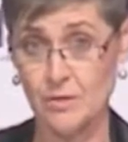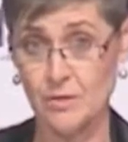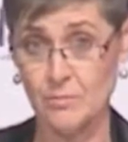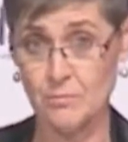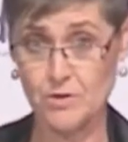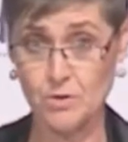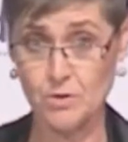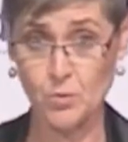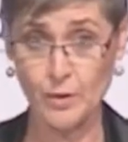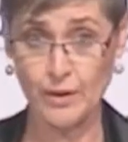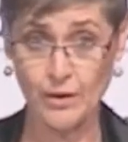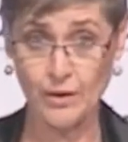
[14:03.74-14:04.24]

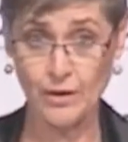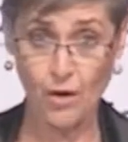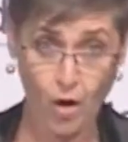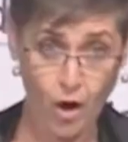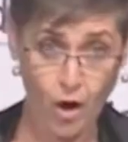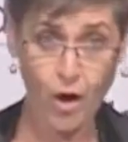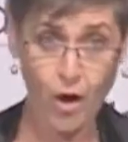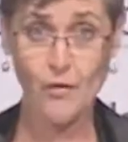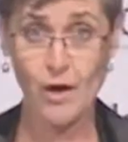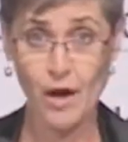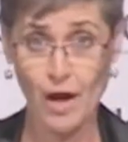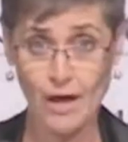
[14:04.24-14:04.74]
between
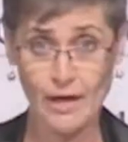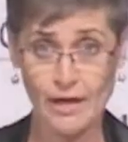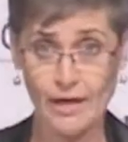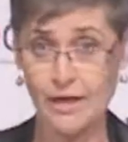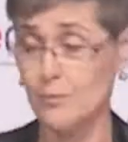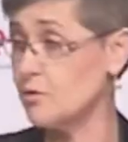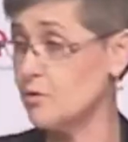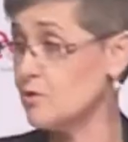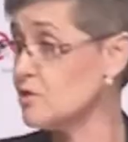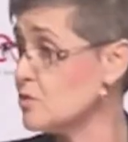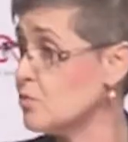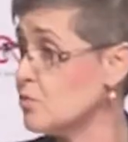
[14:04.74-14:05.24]
hierarchy,
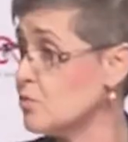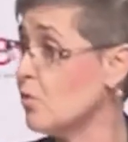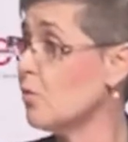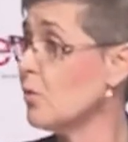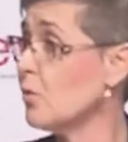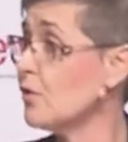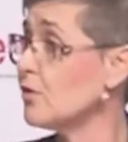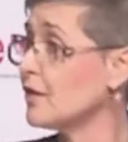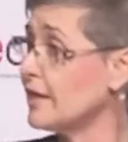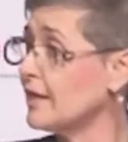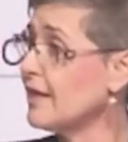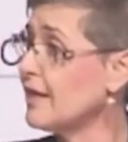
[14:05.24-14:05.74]
which is what
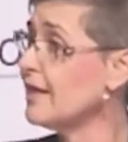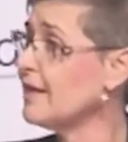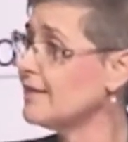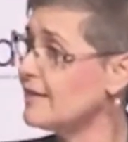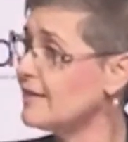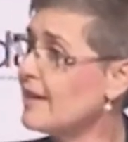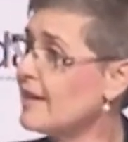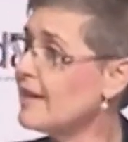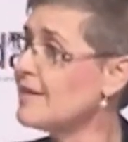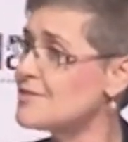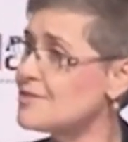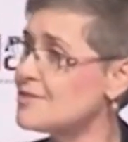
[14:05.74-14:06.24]
we're
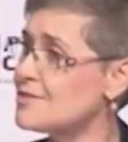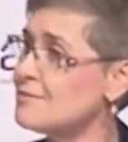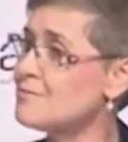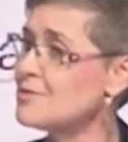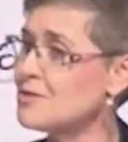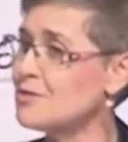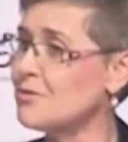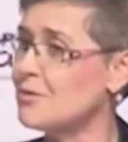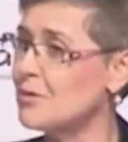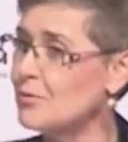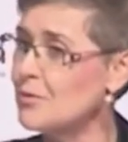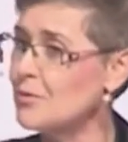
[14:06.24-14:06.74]
accustomed
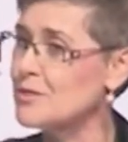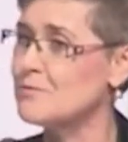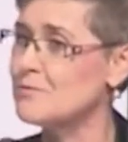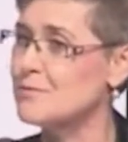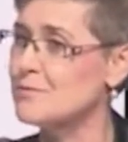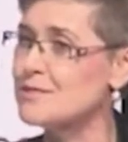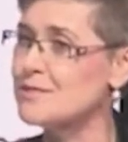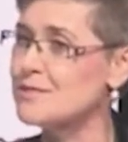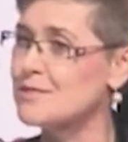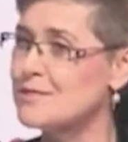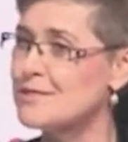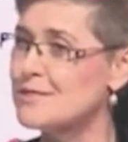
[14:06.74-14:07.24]
to in
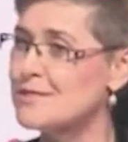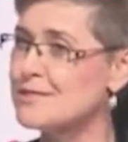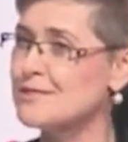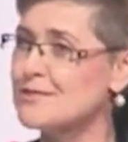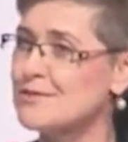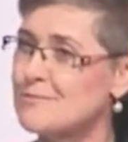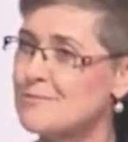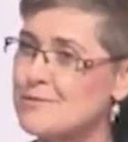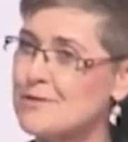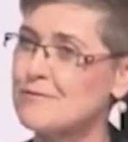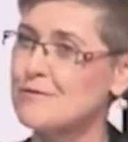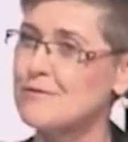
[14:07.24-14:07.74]
Westminster
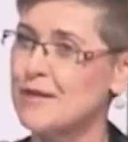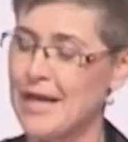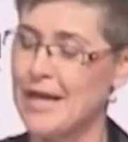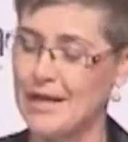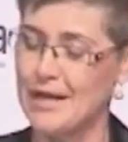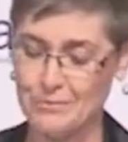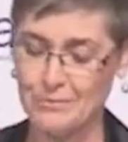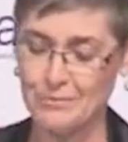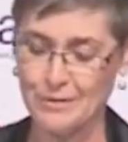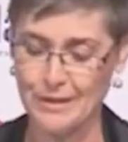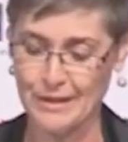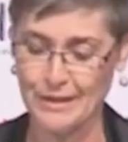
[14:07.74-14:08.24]
systems of
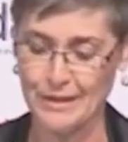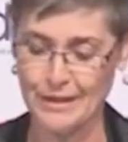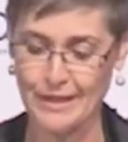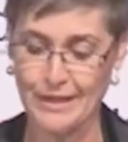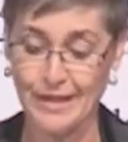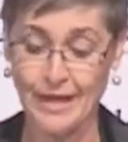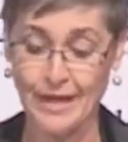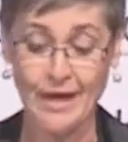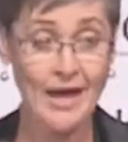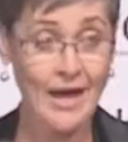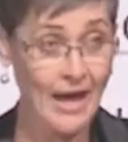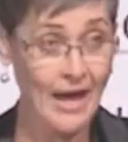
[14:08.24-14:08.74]
accountability,
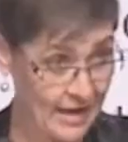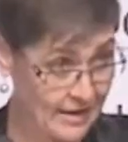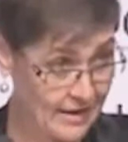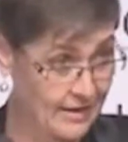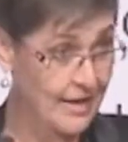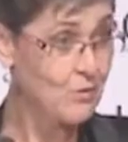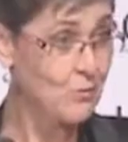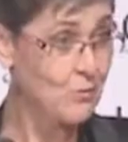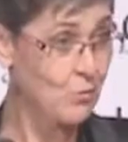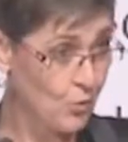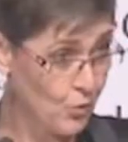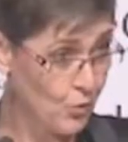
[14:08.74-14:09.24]
and
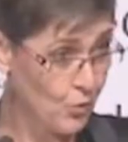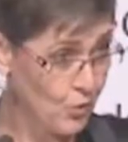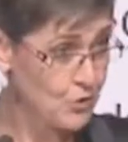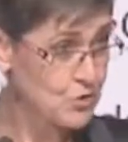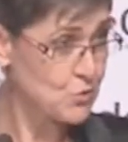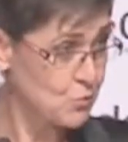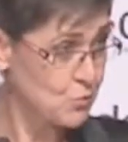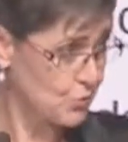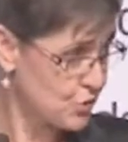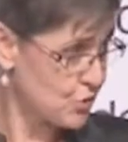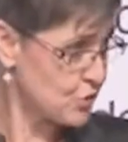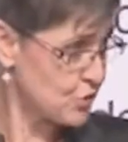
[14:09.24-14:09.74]

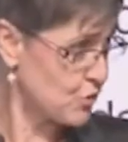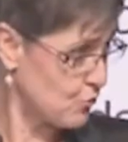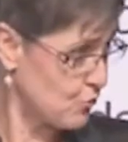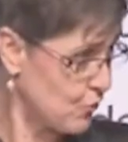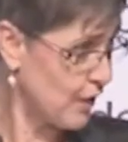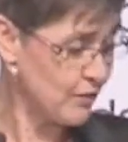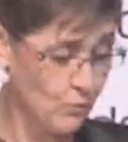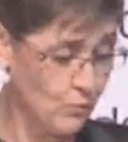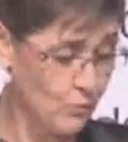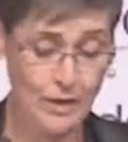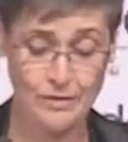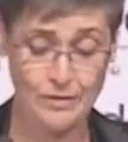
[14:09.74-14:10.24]
networks, which is the
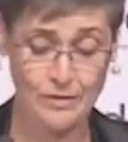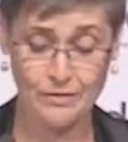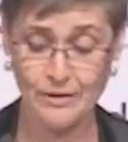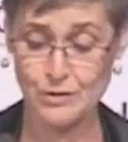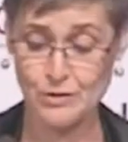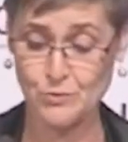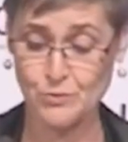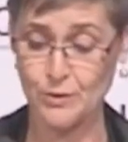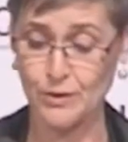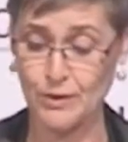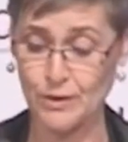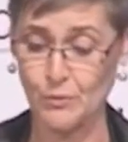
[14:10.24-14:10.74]
way
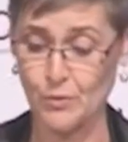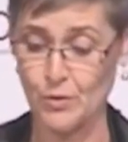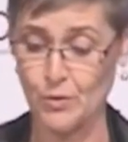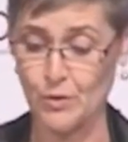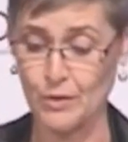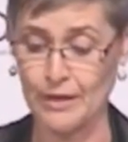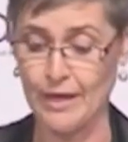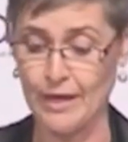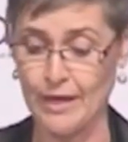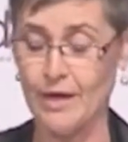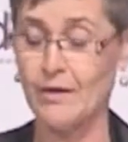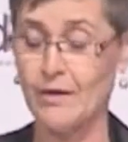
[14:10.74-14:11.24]
things really
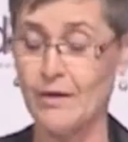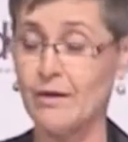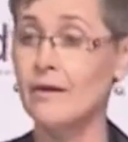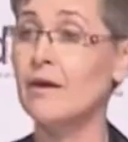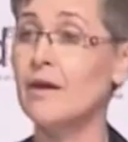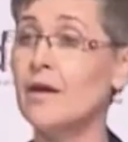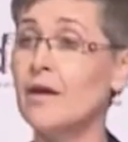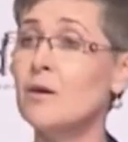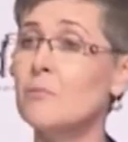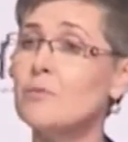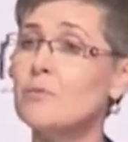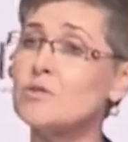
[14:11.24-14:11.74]
work now,
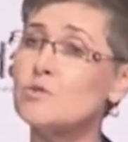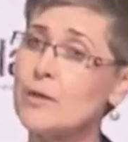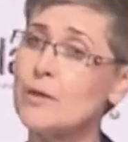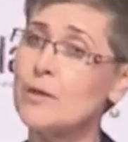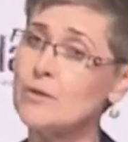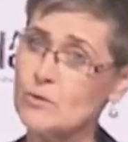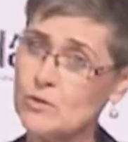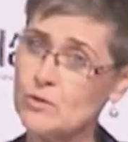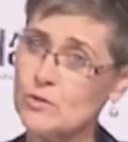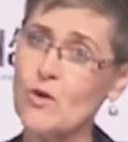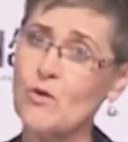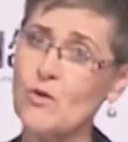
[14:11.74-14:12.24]
between
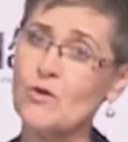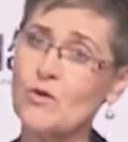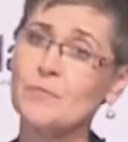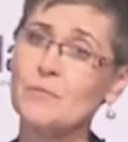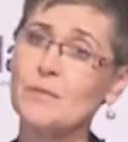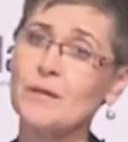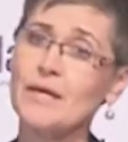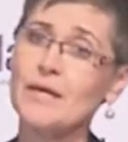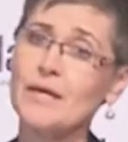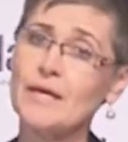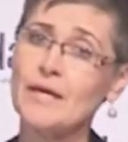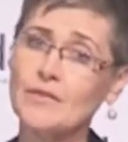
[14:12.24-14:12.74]

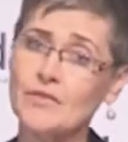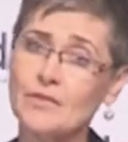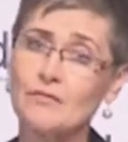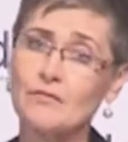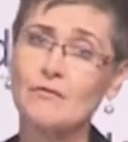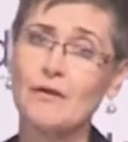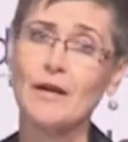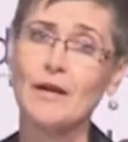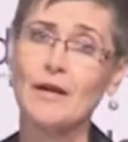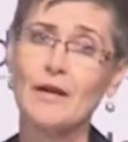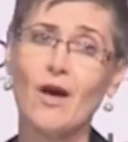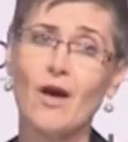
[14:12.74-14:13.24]
autonomy at the
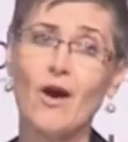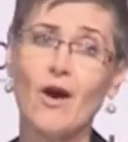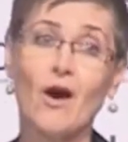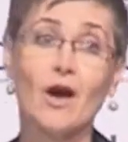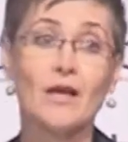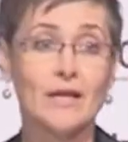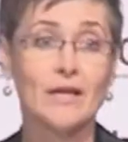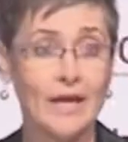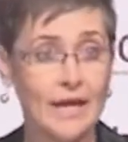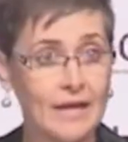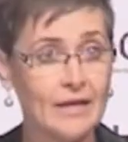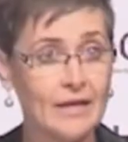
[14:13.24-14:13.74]
front
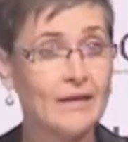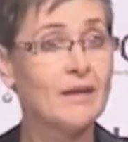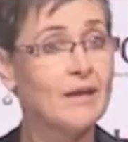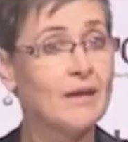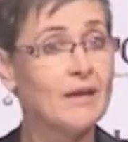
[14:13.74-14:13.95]
line and